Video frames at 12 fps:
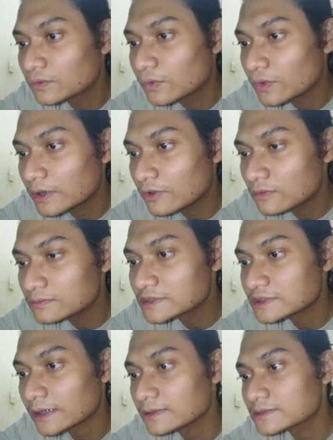
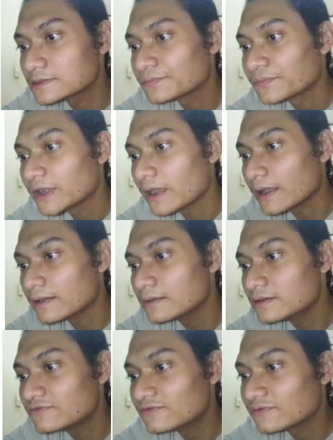circumstance, and
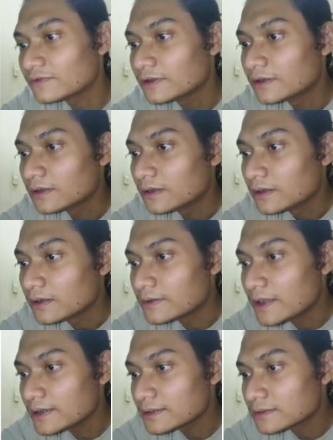
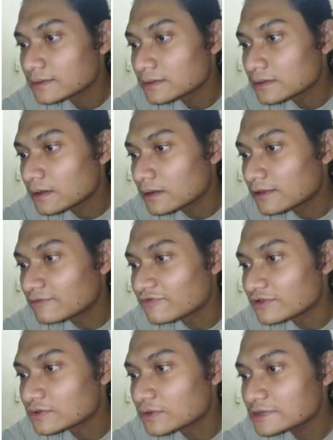that
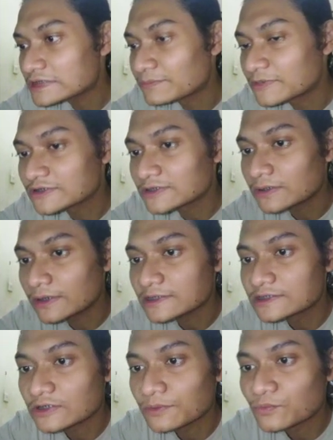virtuous person is
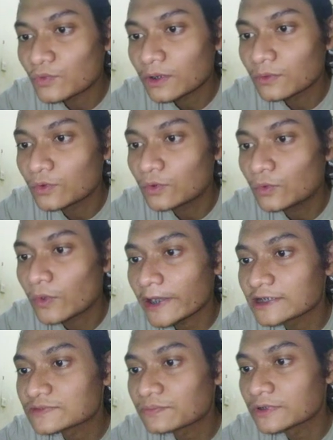someone who
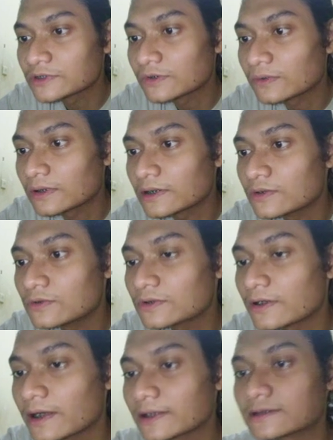has particularly good
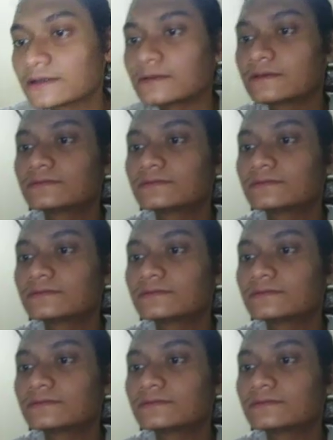character.